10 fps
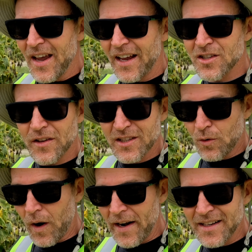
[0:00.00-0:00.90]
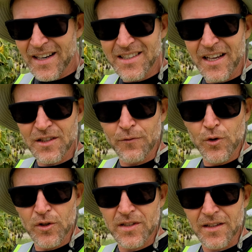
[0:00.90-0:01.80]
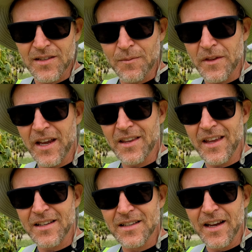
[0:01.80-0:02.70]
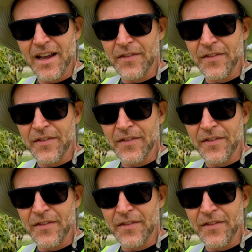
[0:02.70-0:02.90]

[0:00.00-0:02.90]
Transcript: And so there's quite an extensive root system there that